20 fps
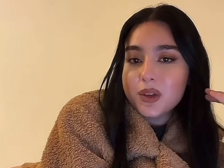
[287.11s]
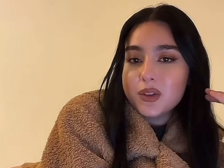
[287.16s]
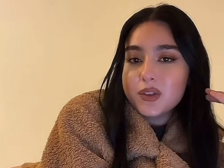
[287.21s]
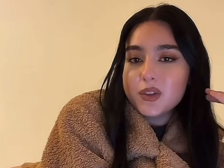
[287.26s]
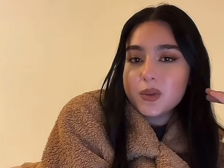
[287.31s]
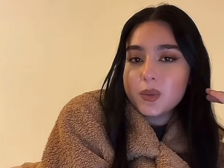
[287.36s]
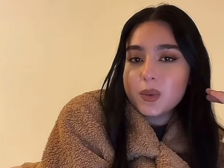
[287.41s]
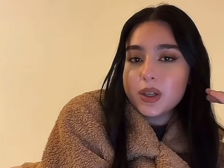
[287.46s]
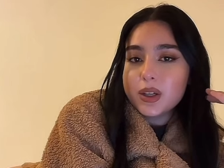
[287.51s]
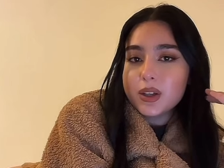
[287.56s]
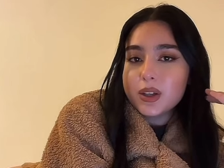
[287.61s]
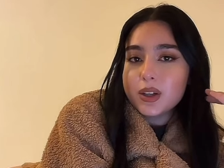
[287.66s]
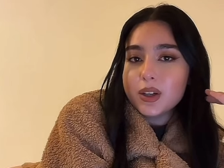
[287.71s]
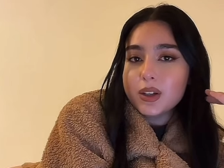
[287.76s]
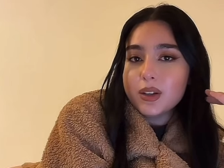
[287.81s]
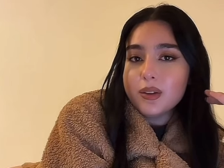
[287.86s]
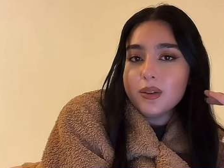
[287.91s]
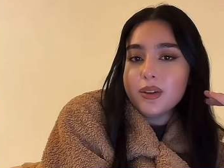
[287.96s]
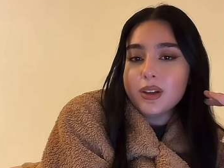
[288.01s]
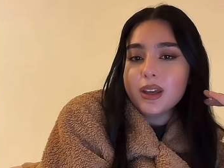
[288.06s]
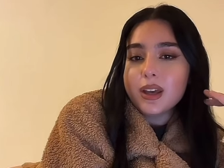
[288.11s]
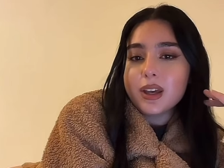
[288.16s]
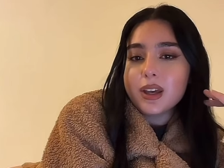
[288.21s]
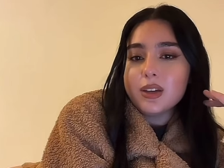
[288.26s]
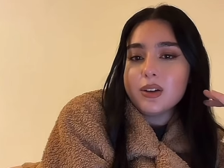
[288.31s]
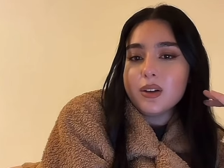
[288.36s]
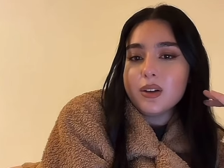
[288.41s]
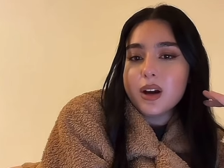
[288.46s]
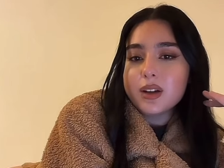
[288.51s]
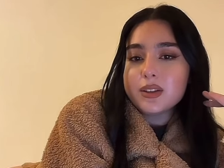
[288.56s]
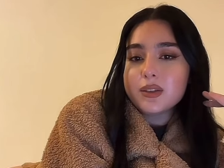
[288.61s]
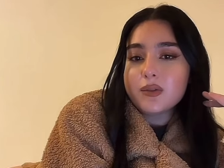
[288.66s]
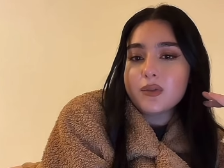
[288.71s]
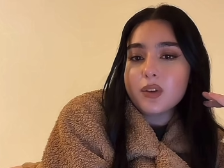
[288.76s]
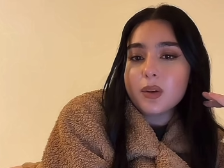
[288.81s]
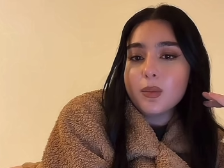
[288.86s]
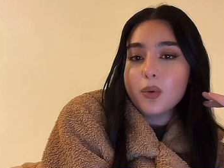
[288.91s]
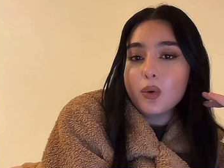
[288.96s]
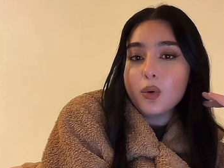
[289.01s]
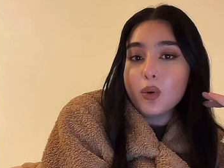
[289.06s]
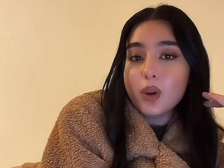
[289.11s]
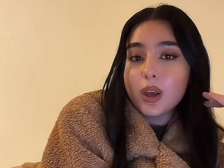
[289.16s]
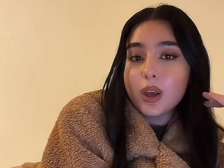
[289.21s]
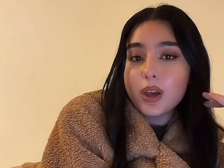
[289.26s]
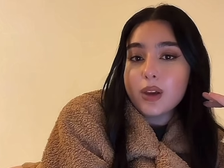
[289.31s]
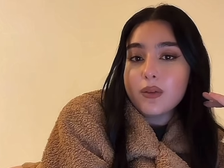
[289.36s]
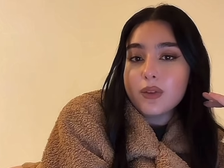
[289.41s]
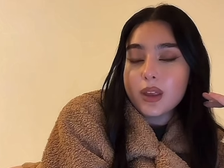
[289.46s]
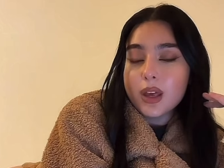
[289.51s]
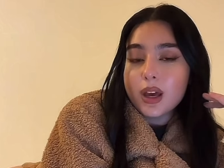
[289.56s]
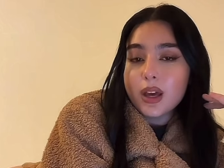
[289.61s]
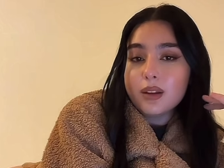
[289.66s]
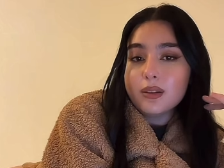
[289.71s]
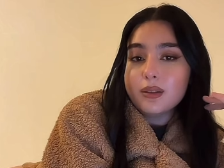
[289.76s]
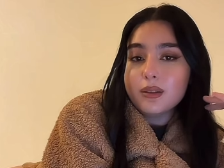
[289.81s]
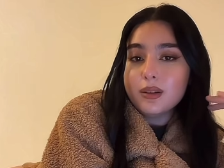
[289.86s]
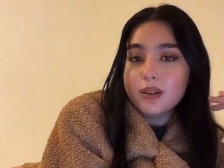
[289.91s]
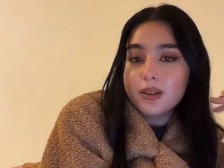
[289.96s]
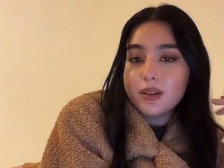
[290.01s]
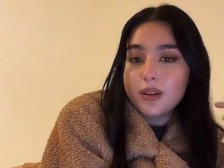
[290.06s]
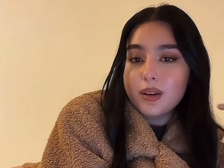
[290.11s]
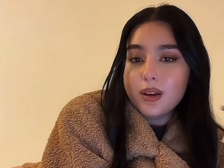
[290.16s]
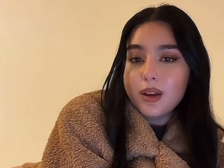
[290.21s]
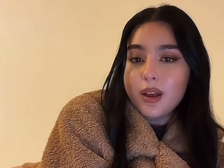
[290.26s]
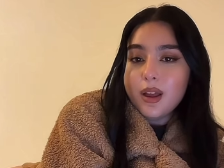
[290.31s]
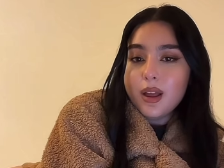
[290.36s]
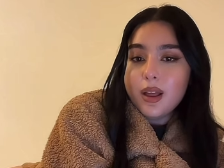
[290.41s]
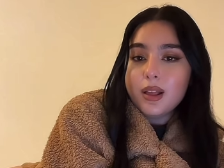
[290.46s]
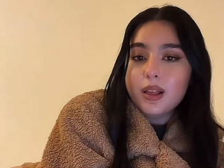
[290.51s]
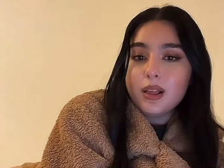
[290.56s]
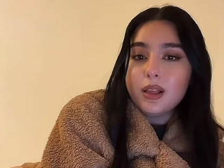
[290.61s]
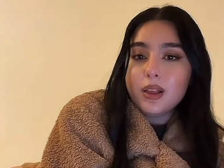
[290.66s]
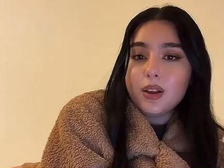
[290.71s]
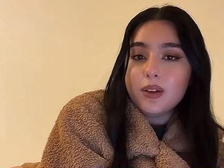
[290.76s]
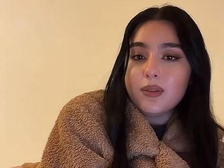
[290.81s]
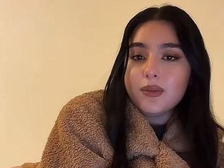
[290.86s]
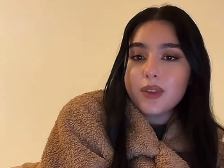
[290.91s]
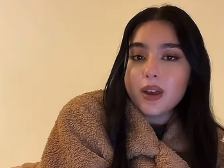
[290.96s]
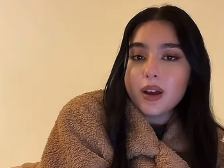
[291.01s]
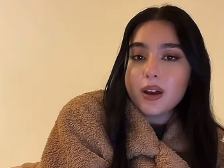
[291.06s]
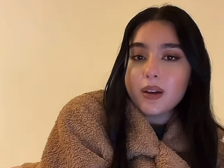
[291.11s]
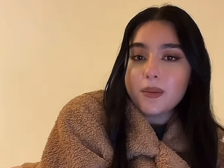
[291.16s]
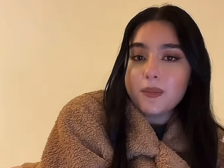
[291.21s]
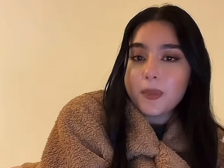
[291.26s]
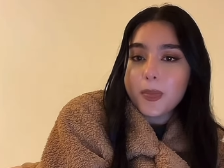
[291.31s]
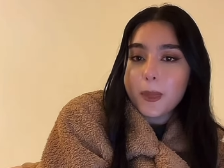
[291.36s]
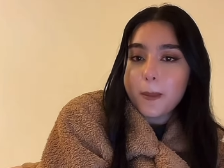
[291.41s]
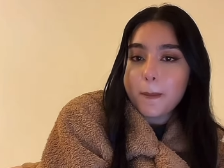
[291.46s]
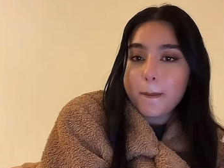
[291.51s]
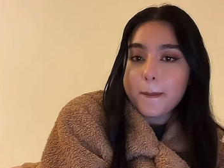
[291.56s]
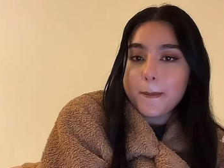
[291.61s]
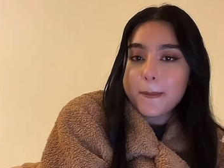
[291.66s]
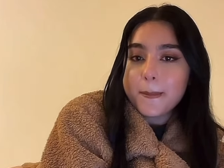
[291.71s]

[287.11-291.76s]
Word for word: Sweden. Oh, okay, you guys are from all over then. Love that.